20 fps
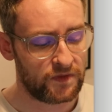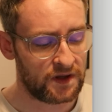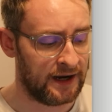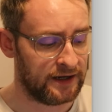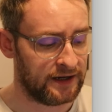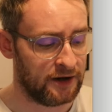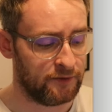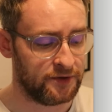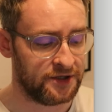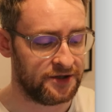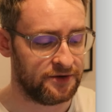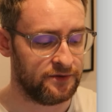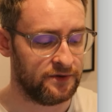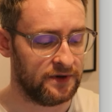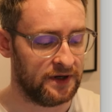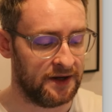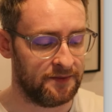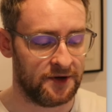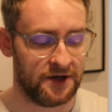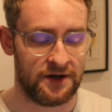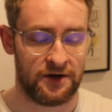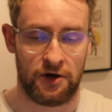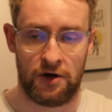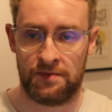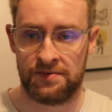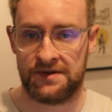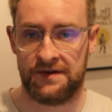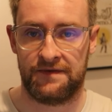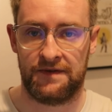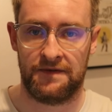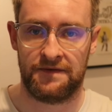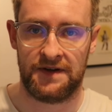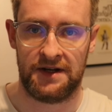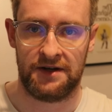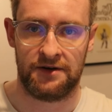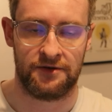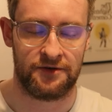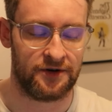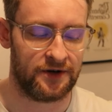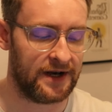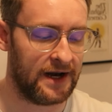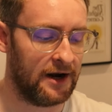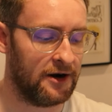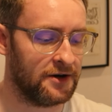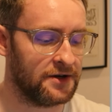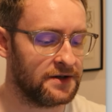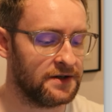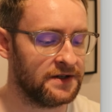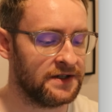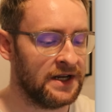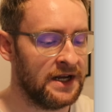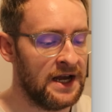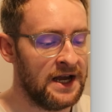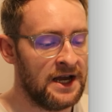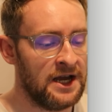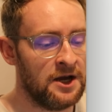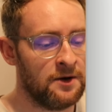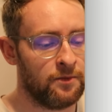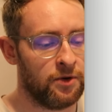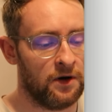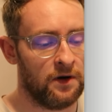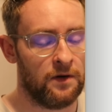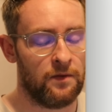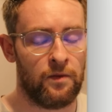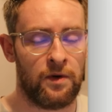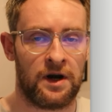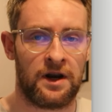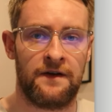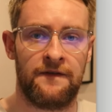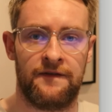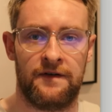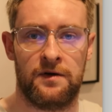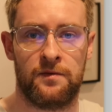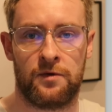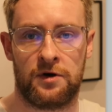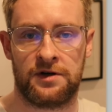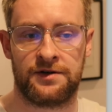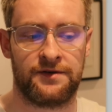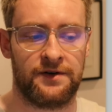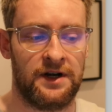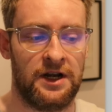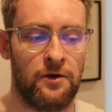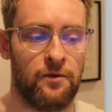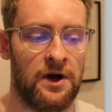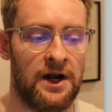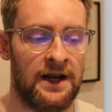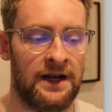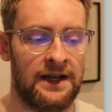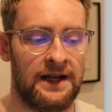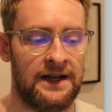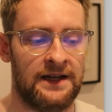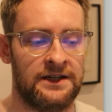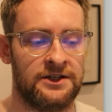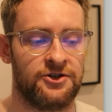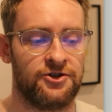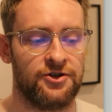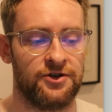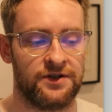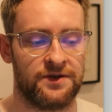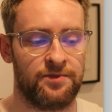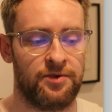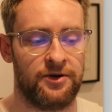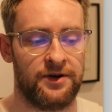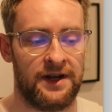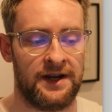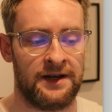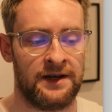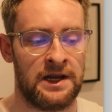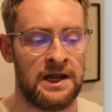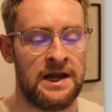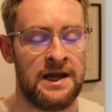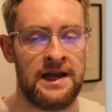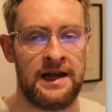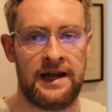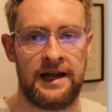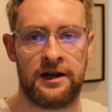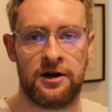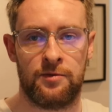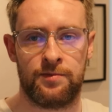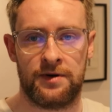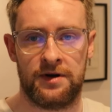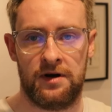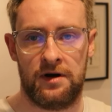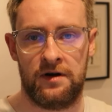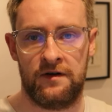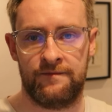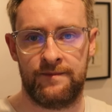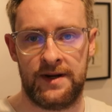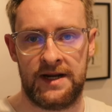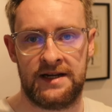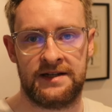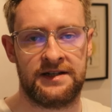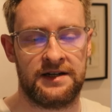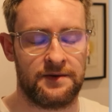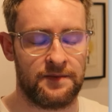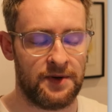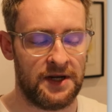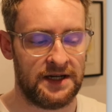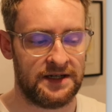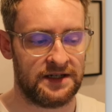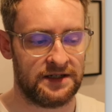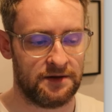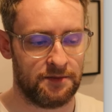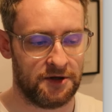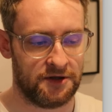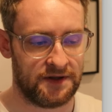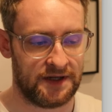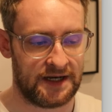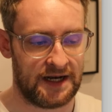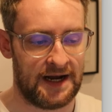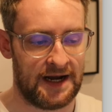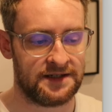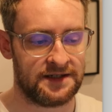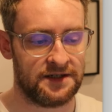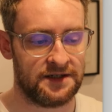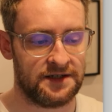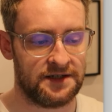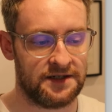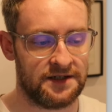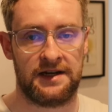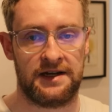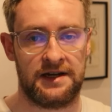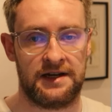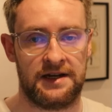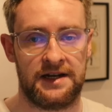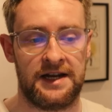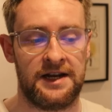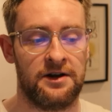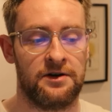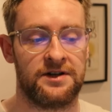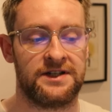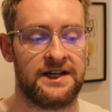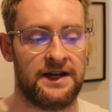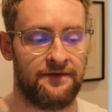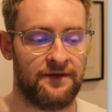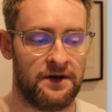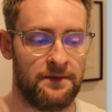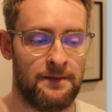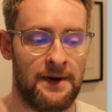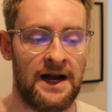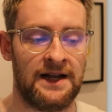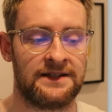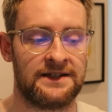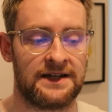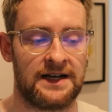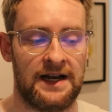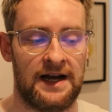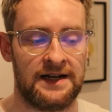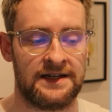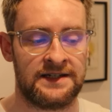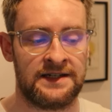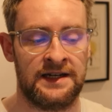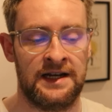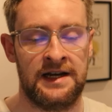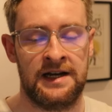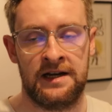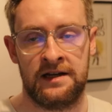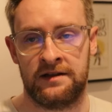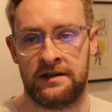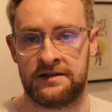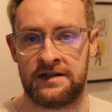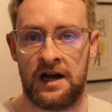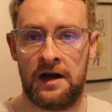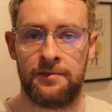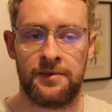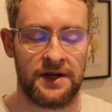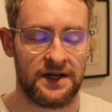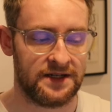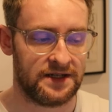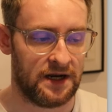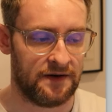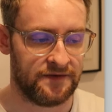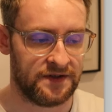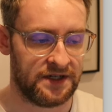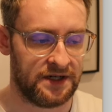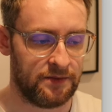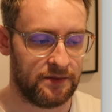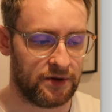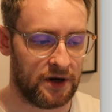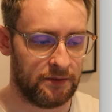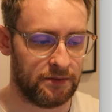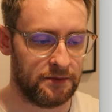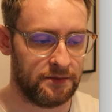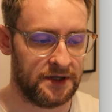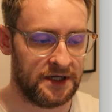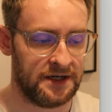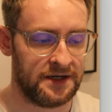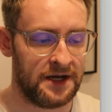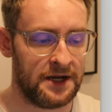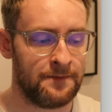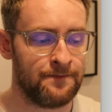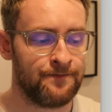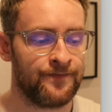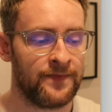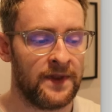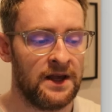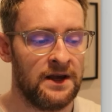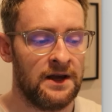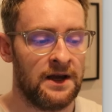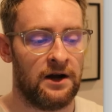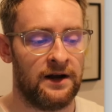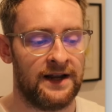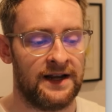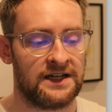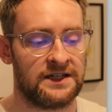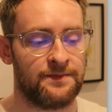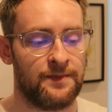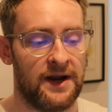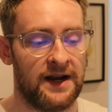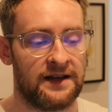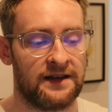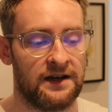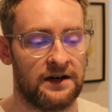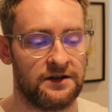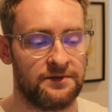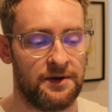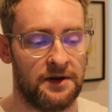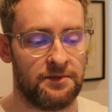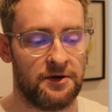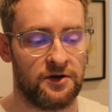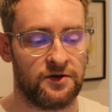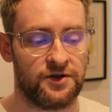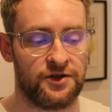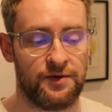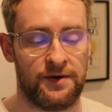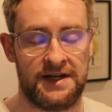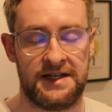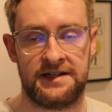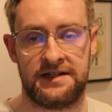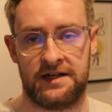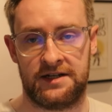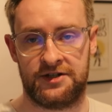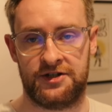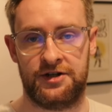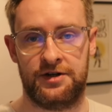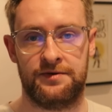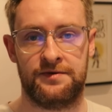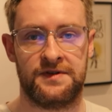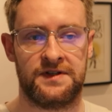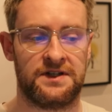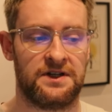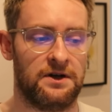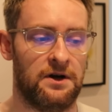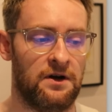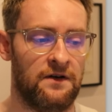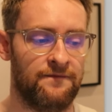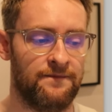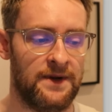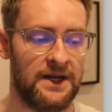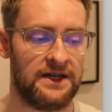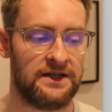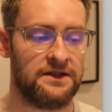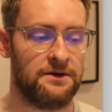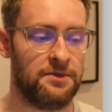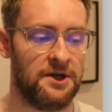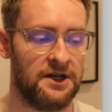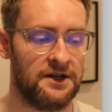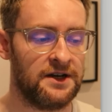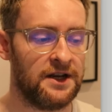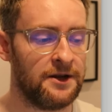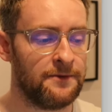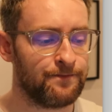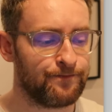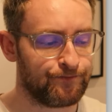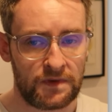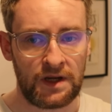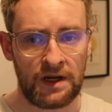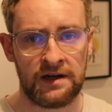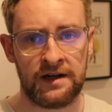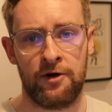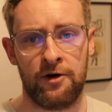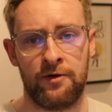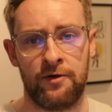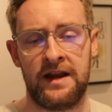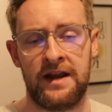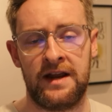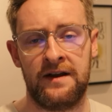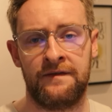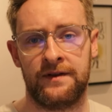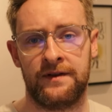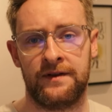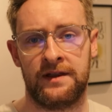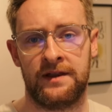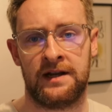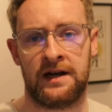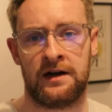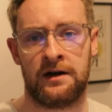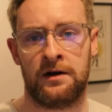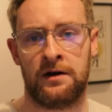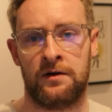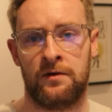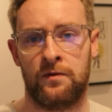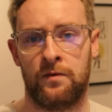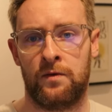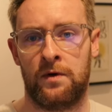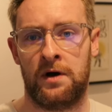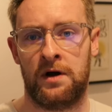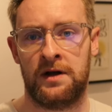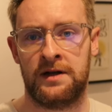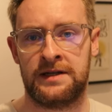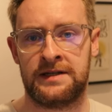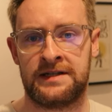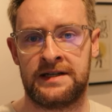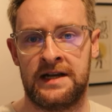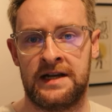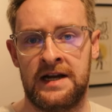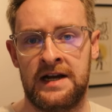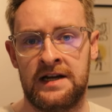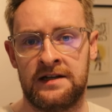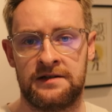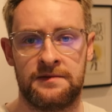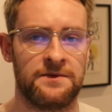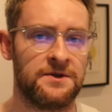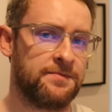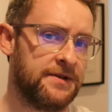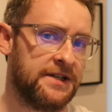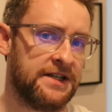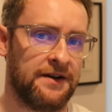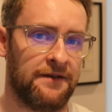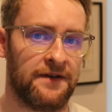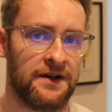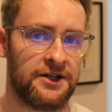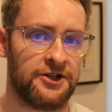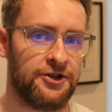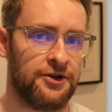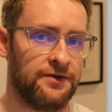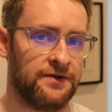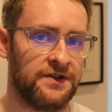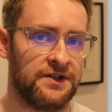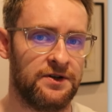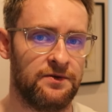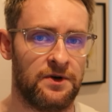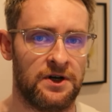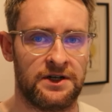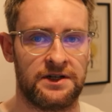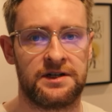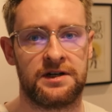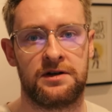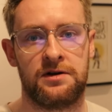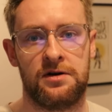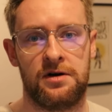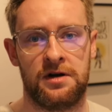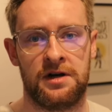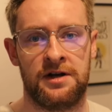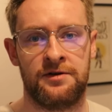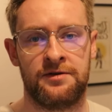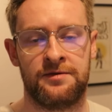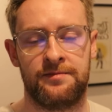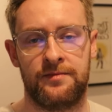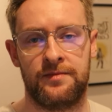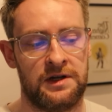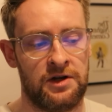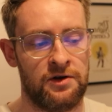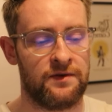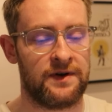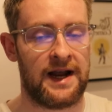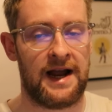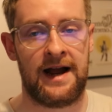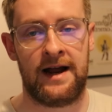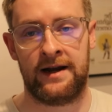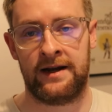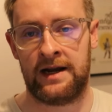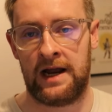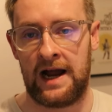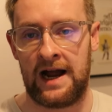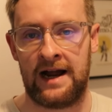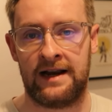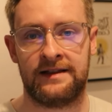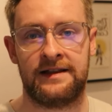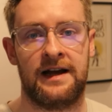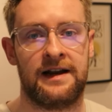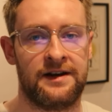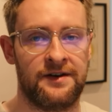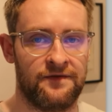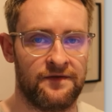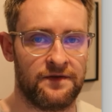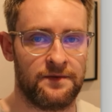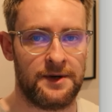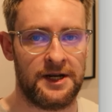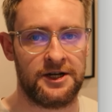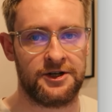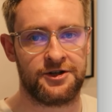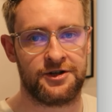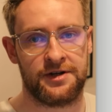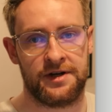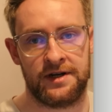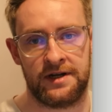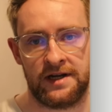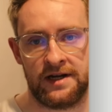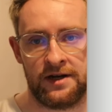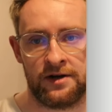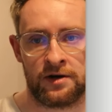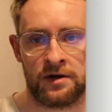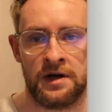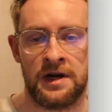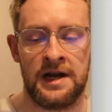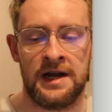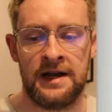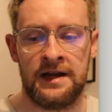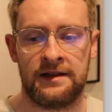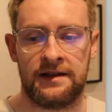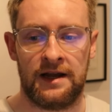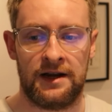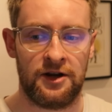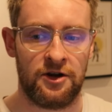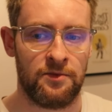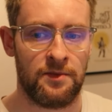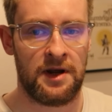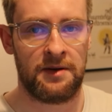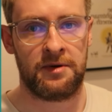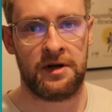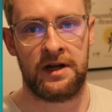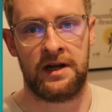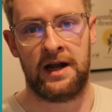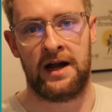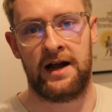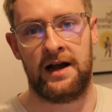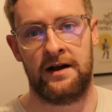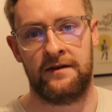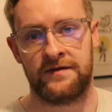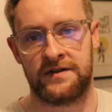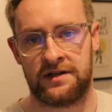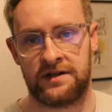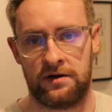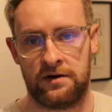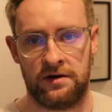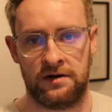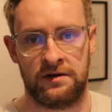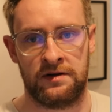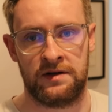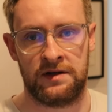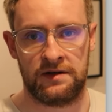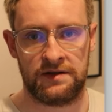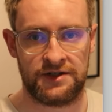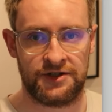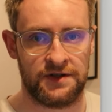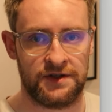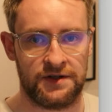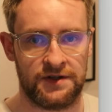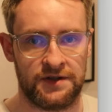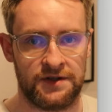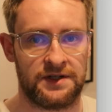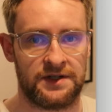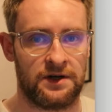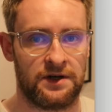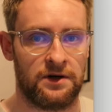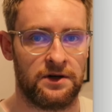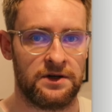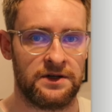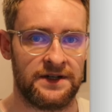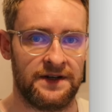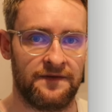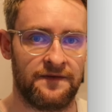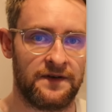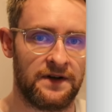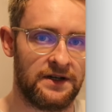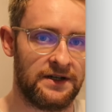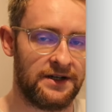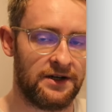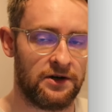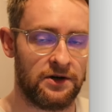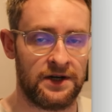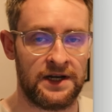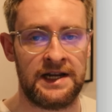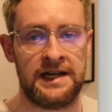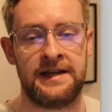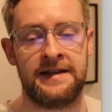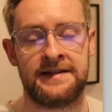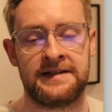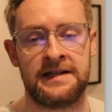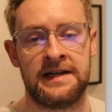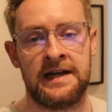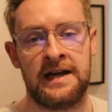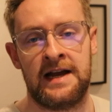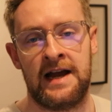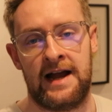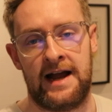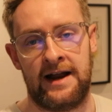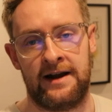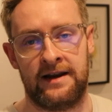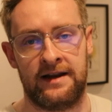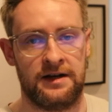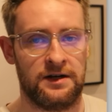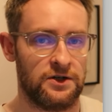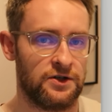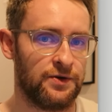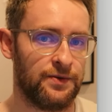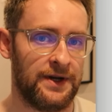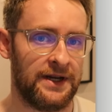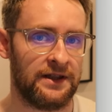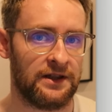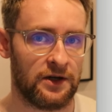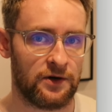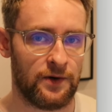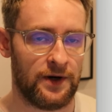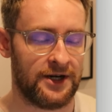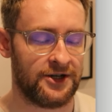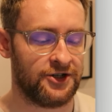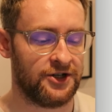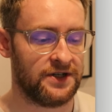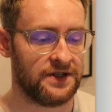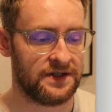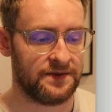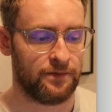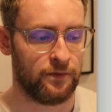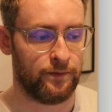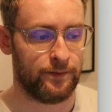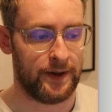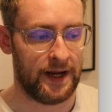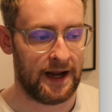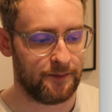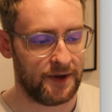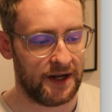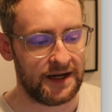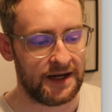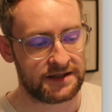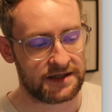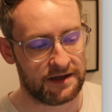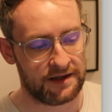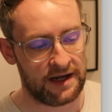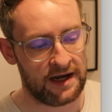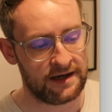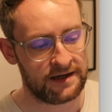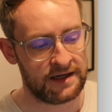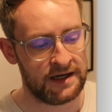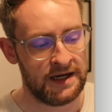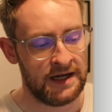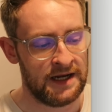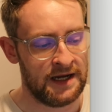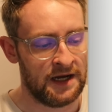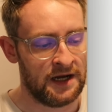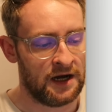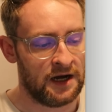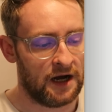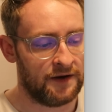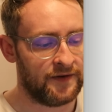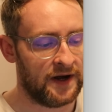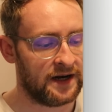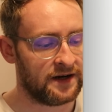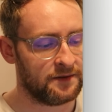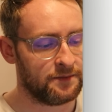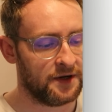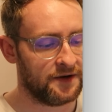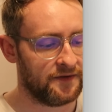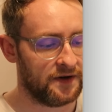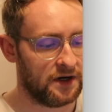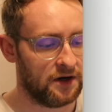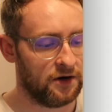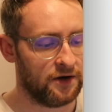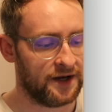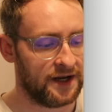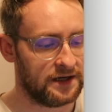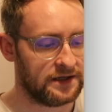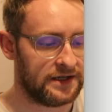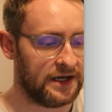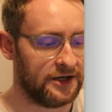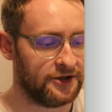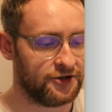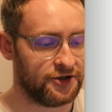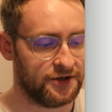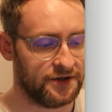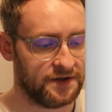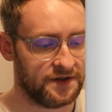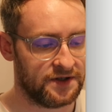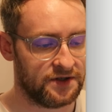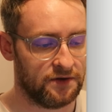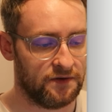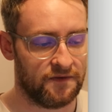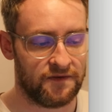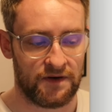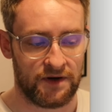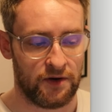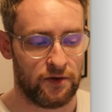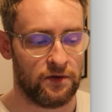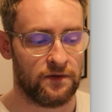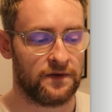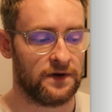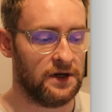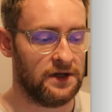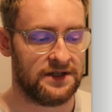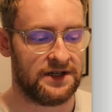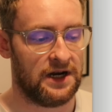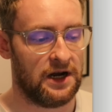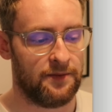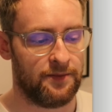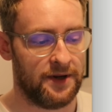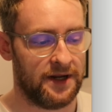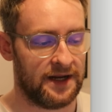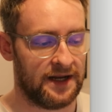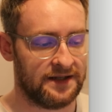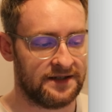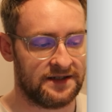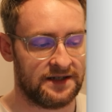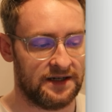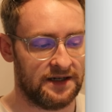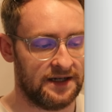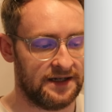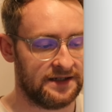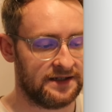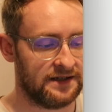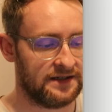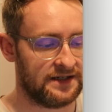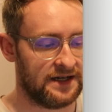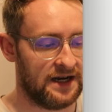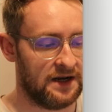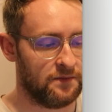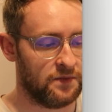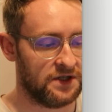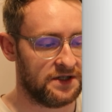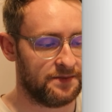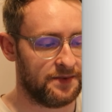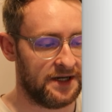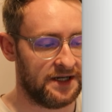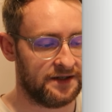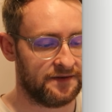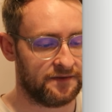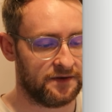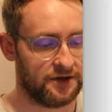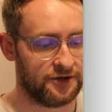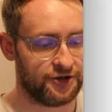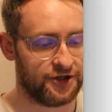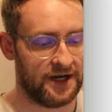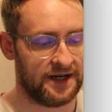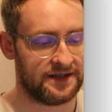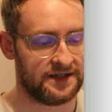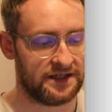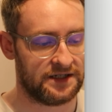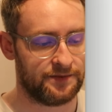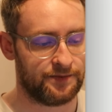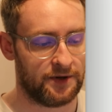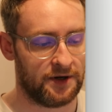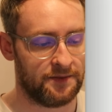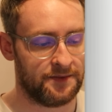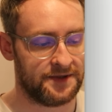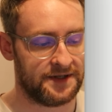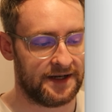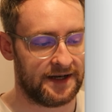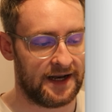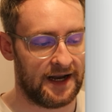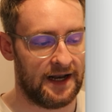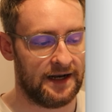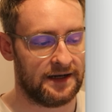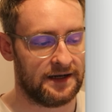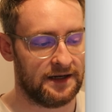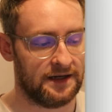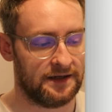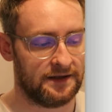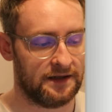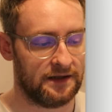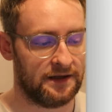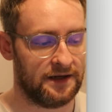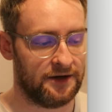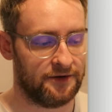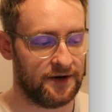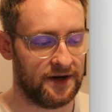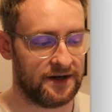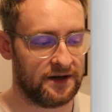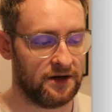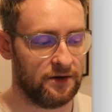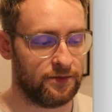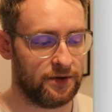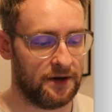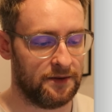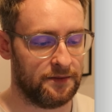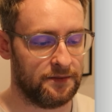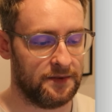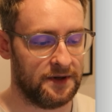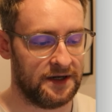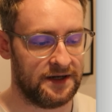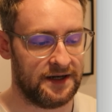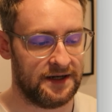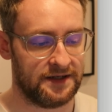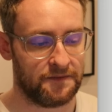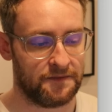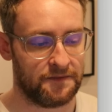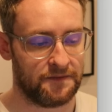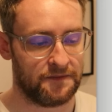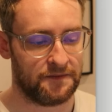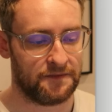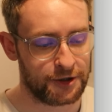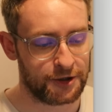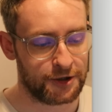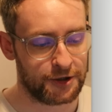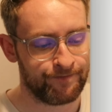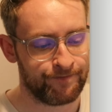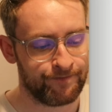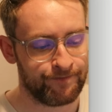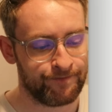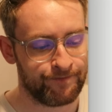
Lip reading: Now, we do limit it up to 1500 characters, but what I found works really well is just put in a couple of basic pieces about the class. So this is a year 7 maths class. The topic is obviously probability. I expect there to be about 26 students of mixed ability. Now, if there was some specific students you wanted to call out, you can add that information in here, that you maybe have certain students with certain difficulty or needs, and it'll tweak the questions based on that. I've added a bit of a learning intention. So for the overall topic, it's to list the sample space for a chance experiment and calculate the theoretical probability as a fraction.